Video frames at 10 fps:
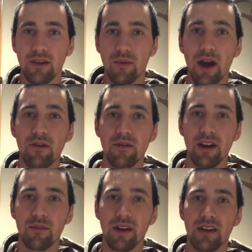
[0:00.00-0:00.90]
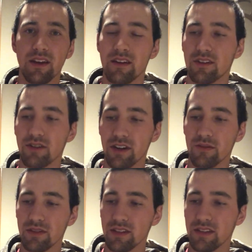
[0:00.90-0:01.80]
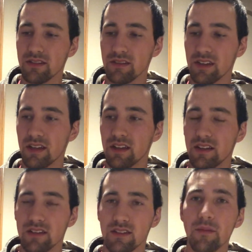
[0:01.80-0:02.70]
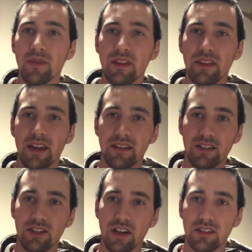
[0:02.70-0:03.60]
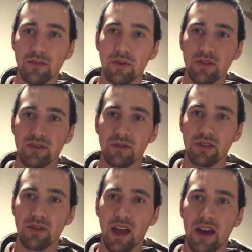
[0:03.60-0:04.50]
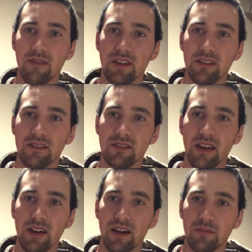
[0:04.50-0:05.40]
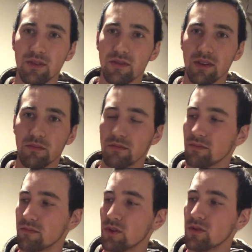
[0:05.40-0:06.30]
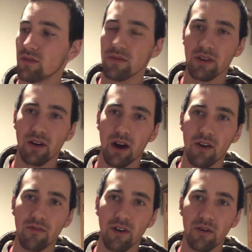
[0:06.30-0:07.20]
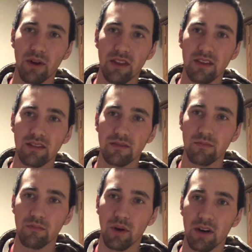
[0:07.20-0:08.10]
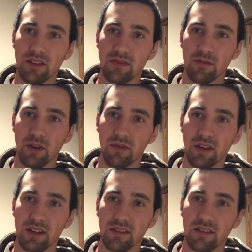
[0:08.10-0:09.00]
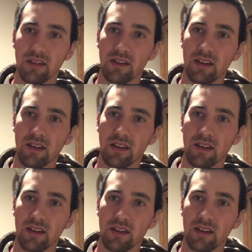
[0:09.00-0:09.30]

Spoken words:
What I would recommend in a trigger release, Something that is adjustable, so when you have it set up, you can move, how far away this part is from your wrist.